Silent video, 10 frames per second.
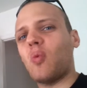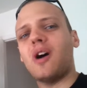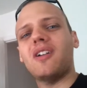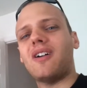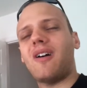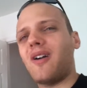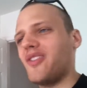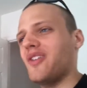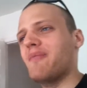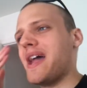what are
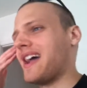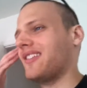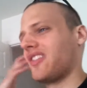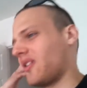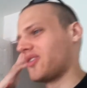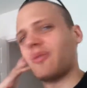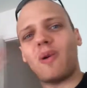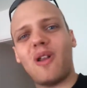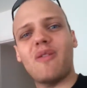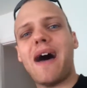the demands that are
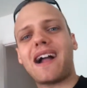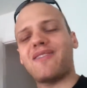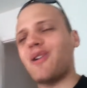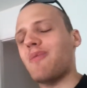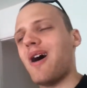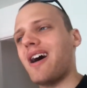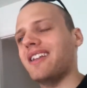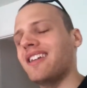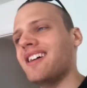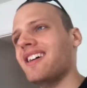somewhere in the back of your
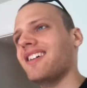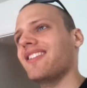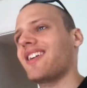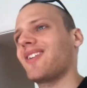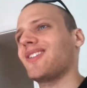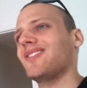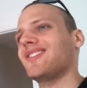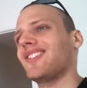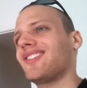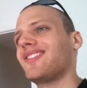mind that are
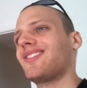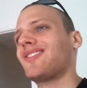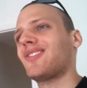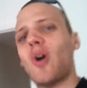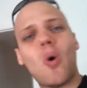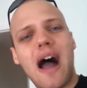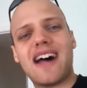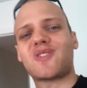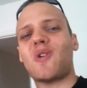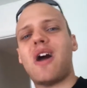just so
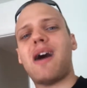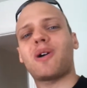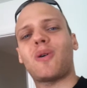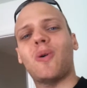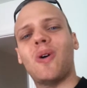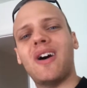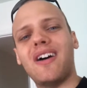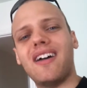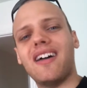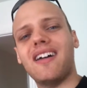astronomical?
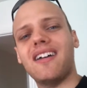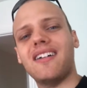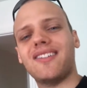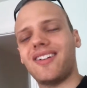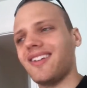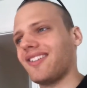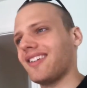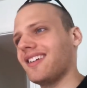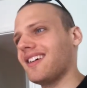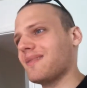
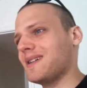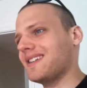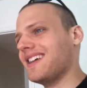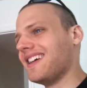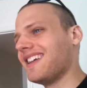Seriously. I mean,